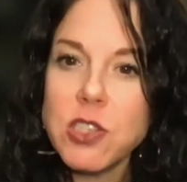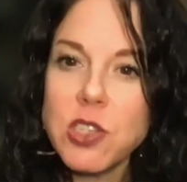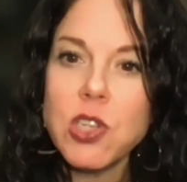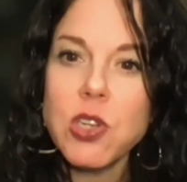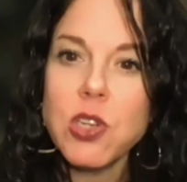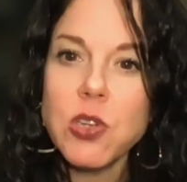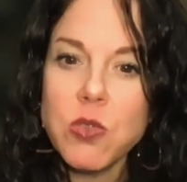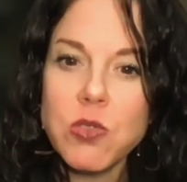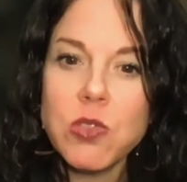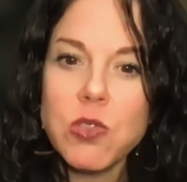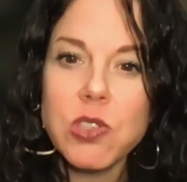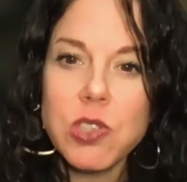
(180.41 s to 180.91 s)
Do
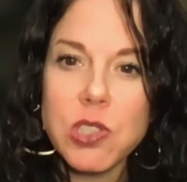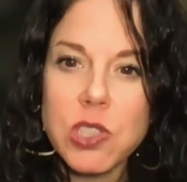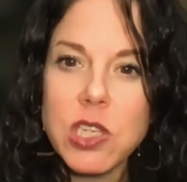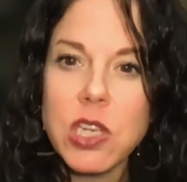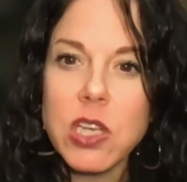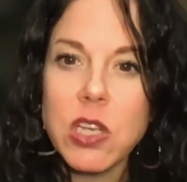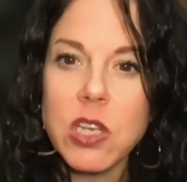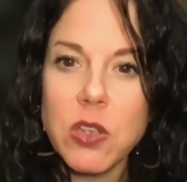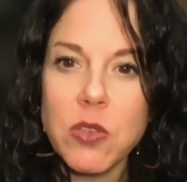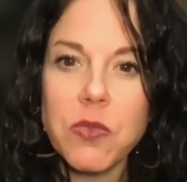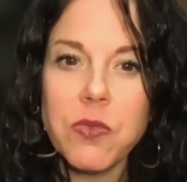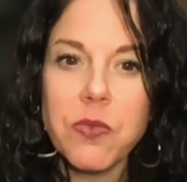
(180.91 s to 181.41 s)
you
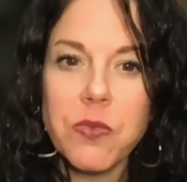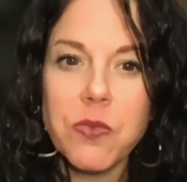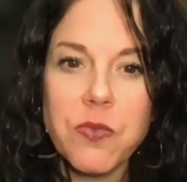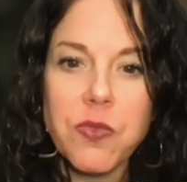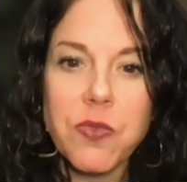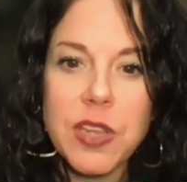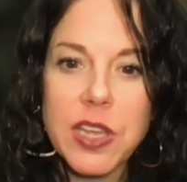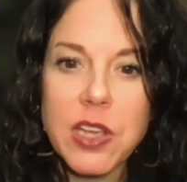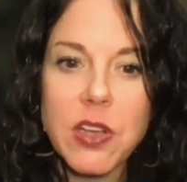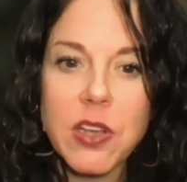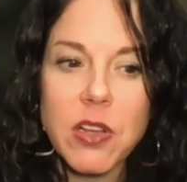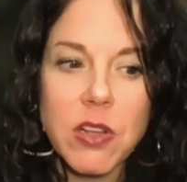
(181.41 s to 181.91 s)
still
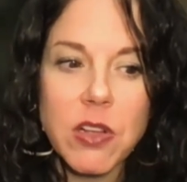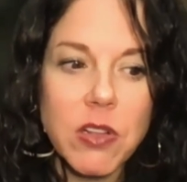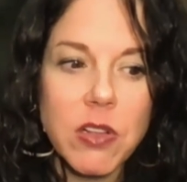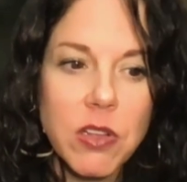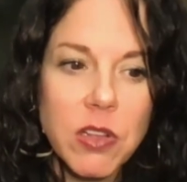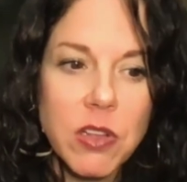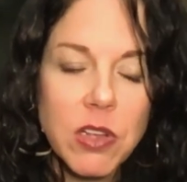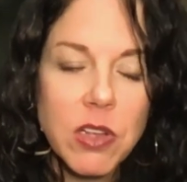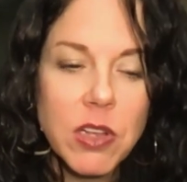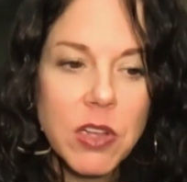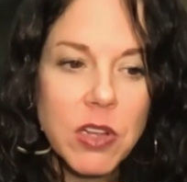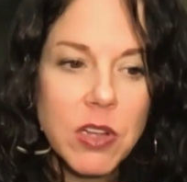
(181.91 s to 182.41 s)

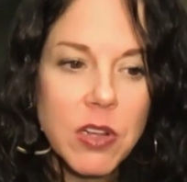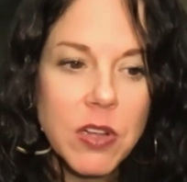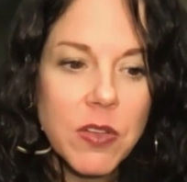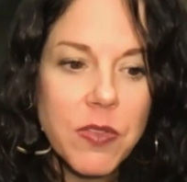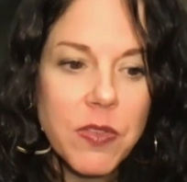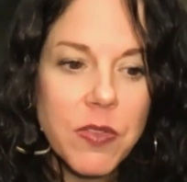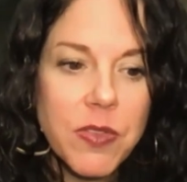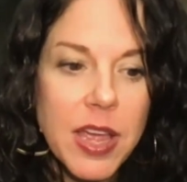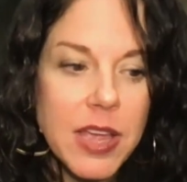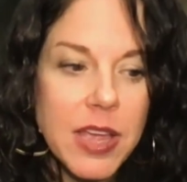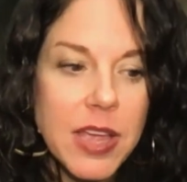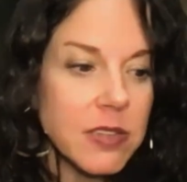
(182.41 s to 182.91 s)
feel
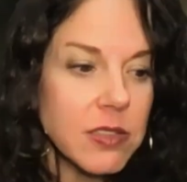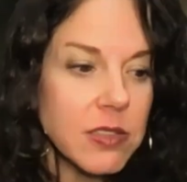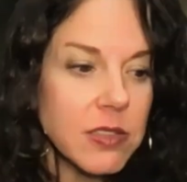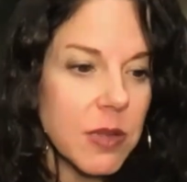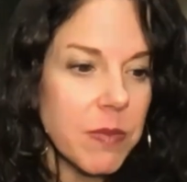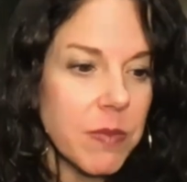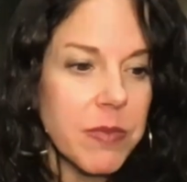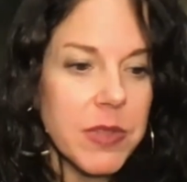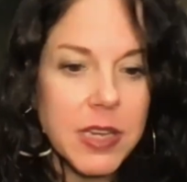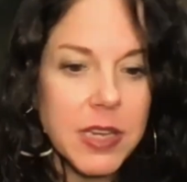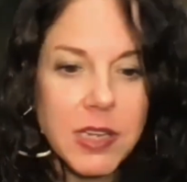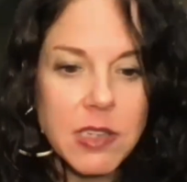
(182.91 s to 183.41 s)
that
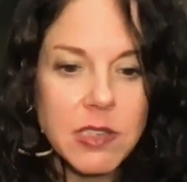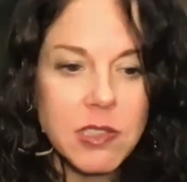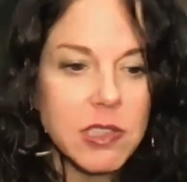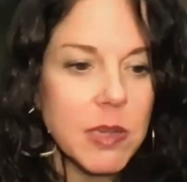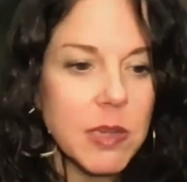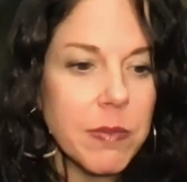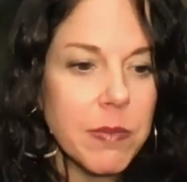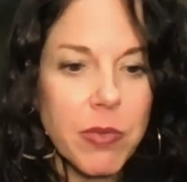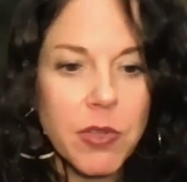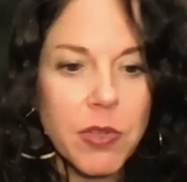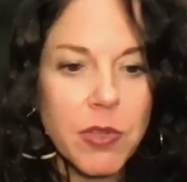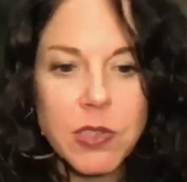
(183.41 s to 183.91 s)
something as
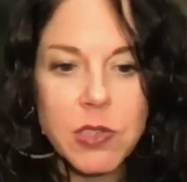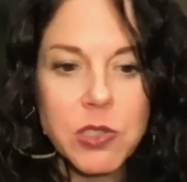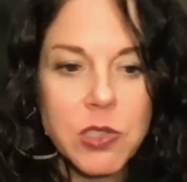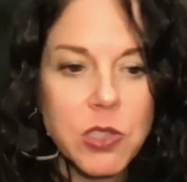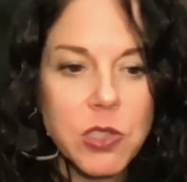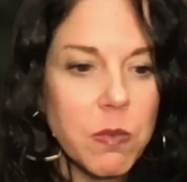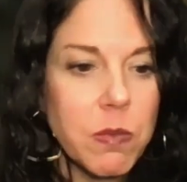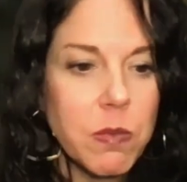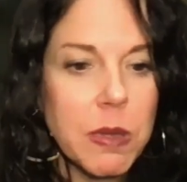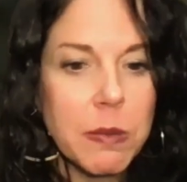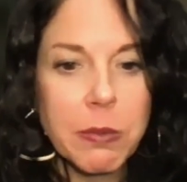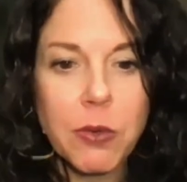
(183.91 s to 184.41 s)
simple as
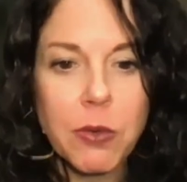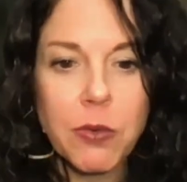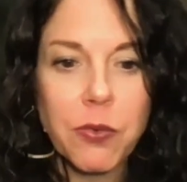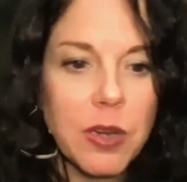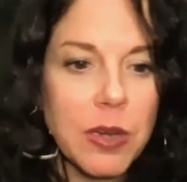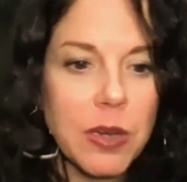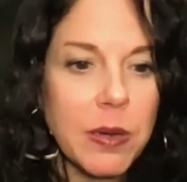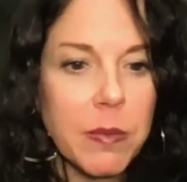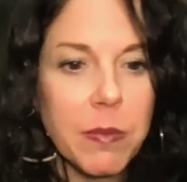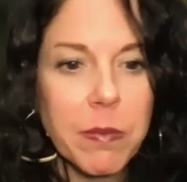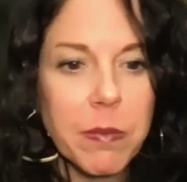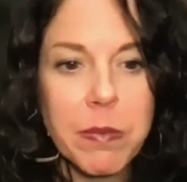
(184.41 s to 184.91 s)
two people
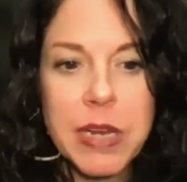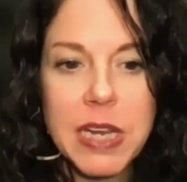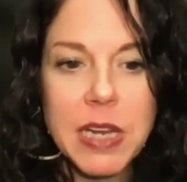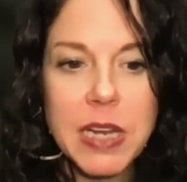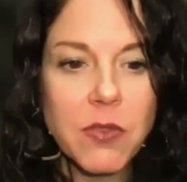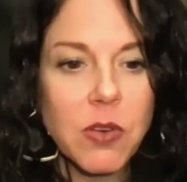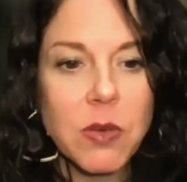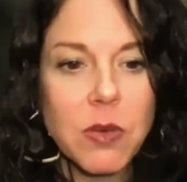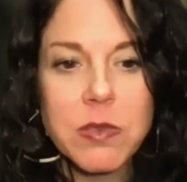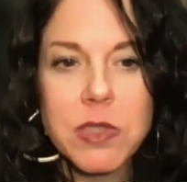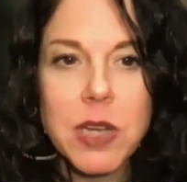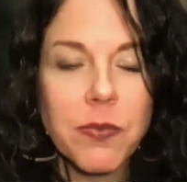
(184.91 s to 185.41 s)

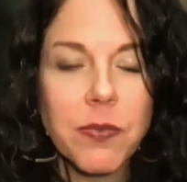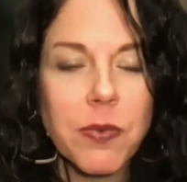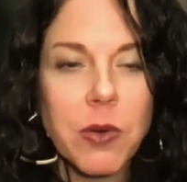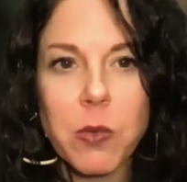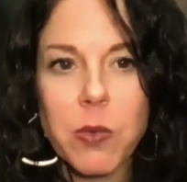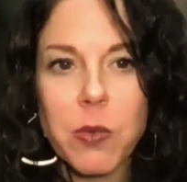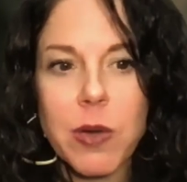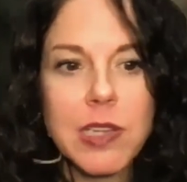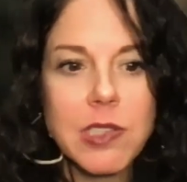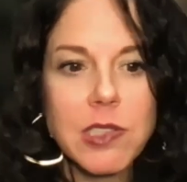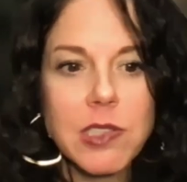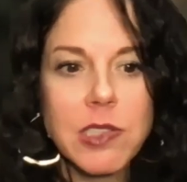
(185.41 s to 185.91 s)
being from
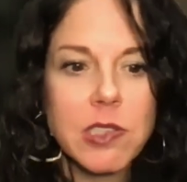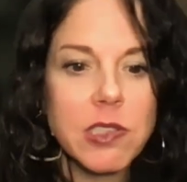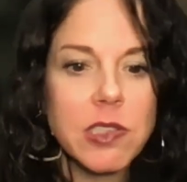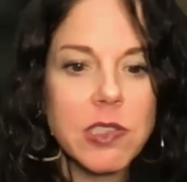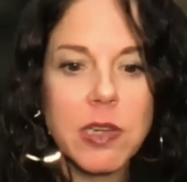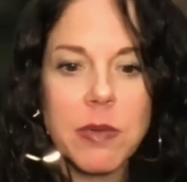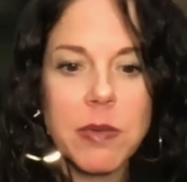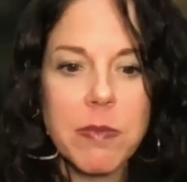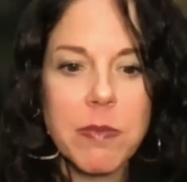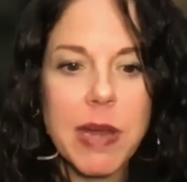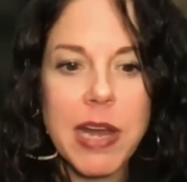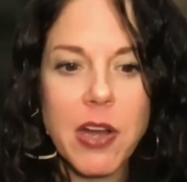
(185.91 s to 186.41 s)
different races
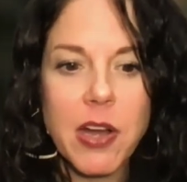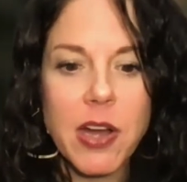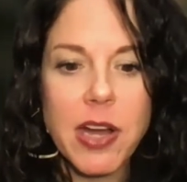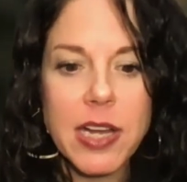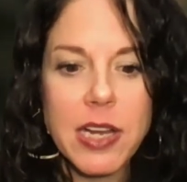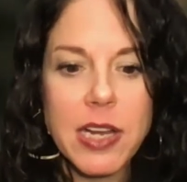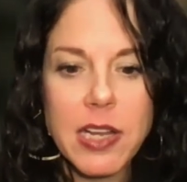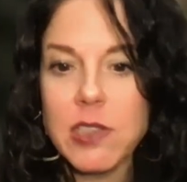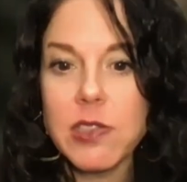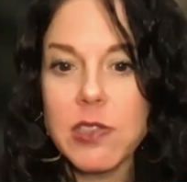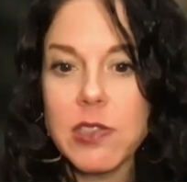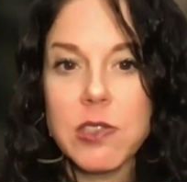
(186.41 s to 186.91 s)
and
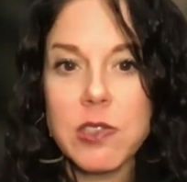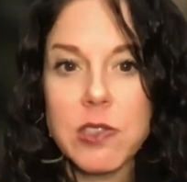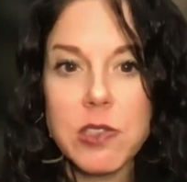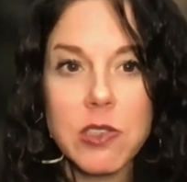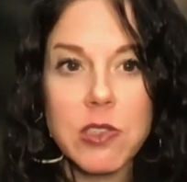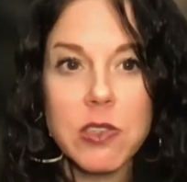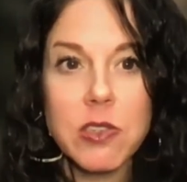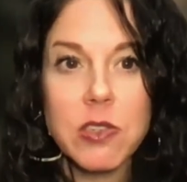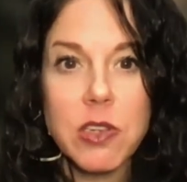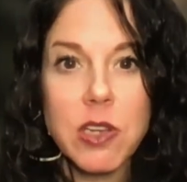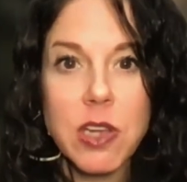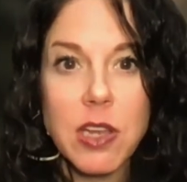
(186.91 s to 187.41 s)
married is
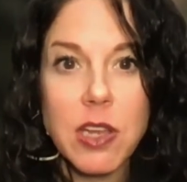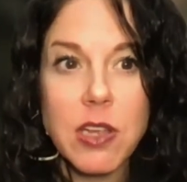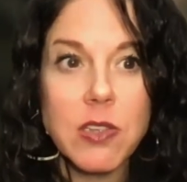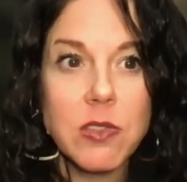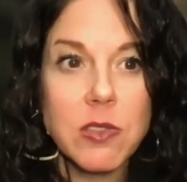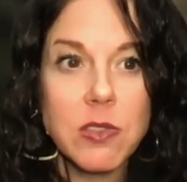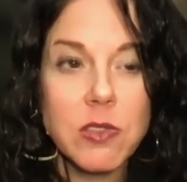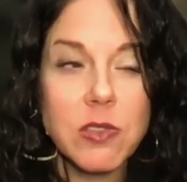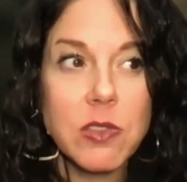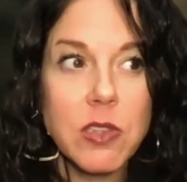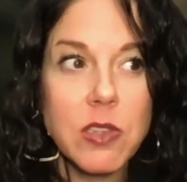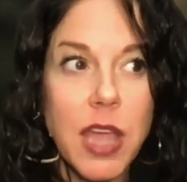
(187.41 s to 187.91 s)

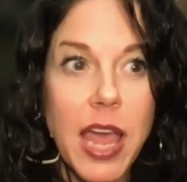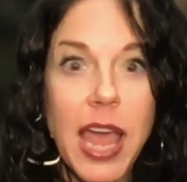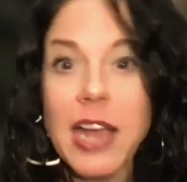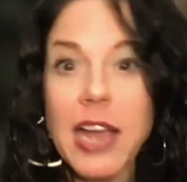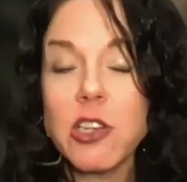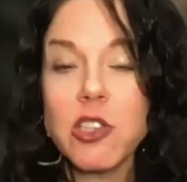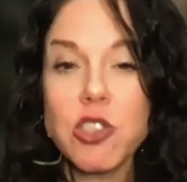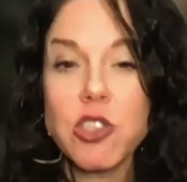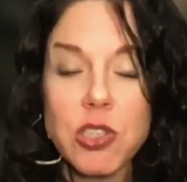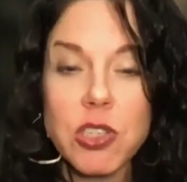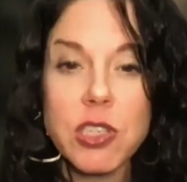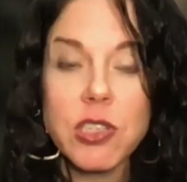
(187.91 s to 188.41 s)
is
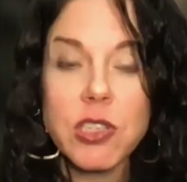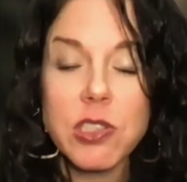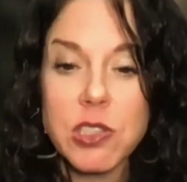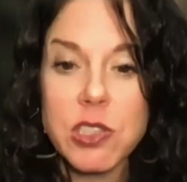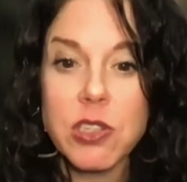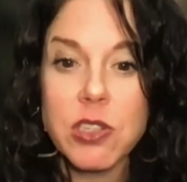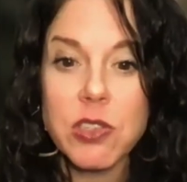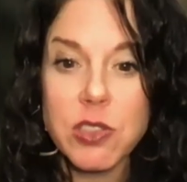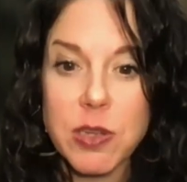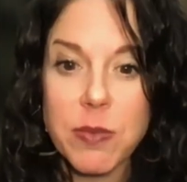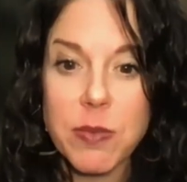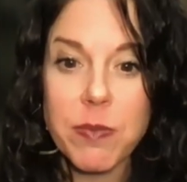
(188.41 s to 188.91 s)
actually
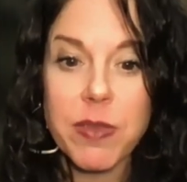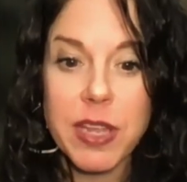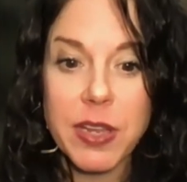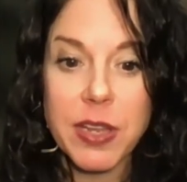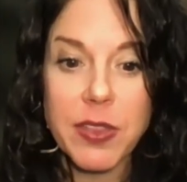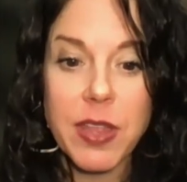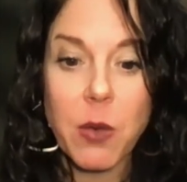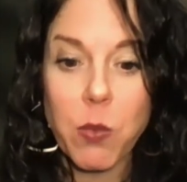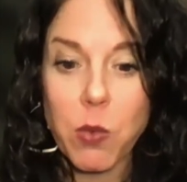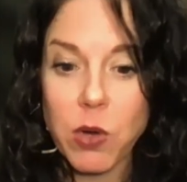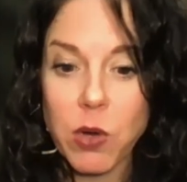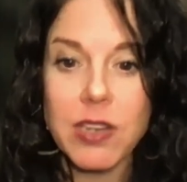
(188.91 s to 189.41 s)
still
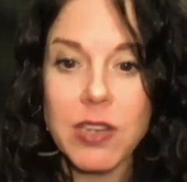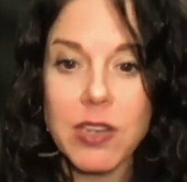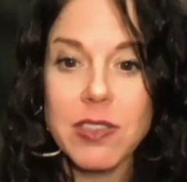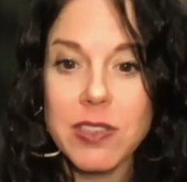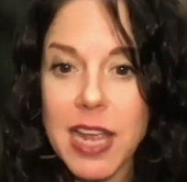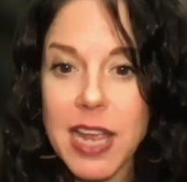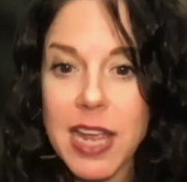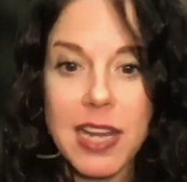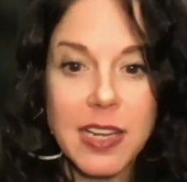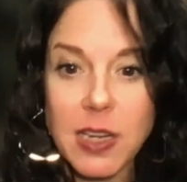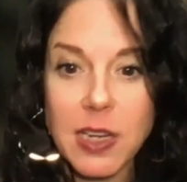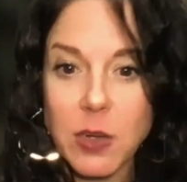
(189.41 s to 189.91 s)
something that we're
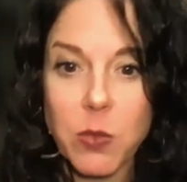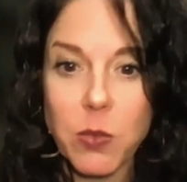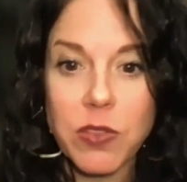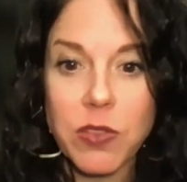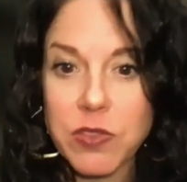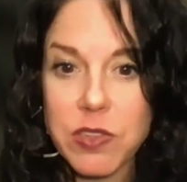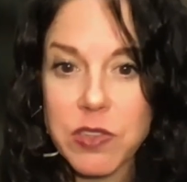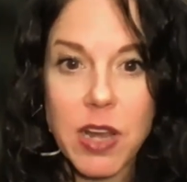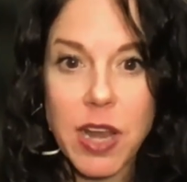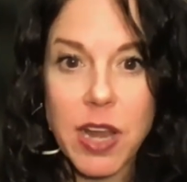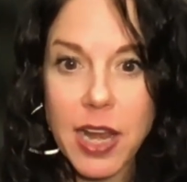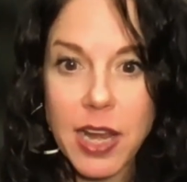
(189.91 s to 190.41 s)
contending
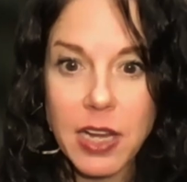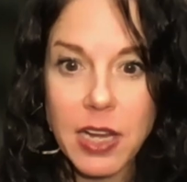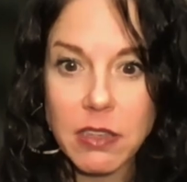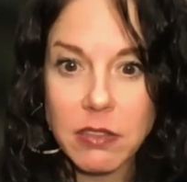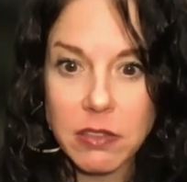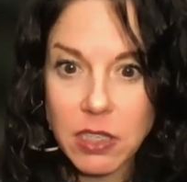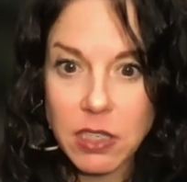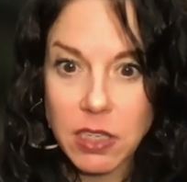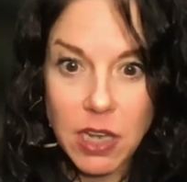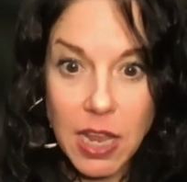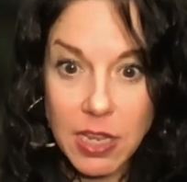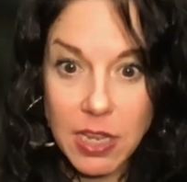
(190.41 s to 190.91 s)
with today
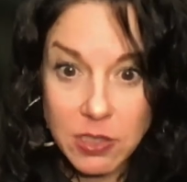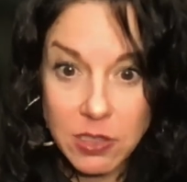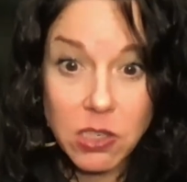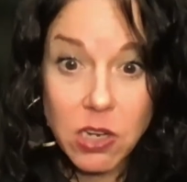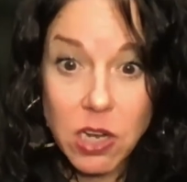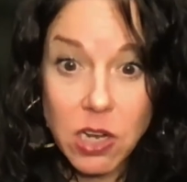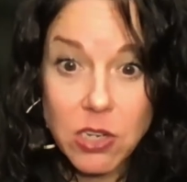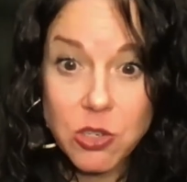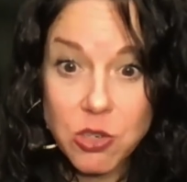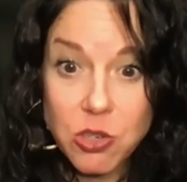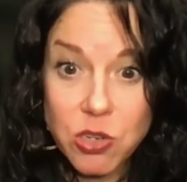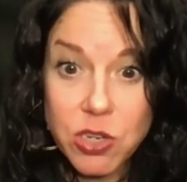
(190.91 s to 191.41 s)
in, as a
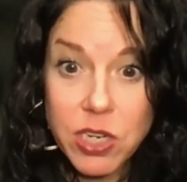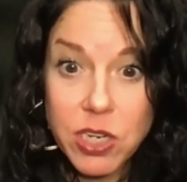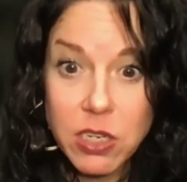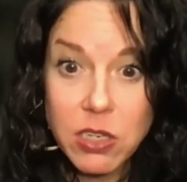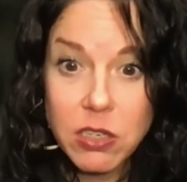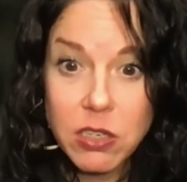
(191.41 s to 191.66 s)
country?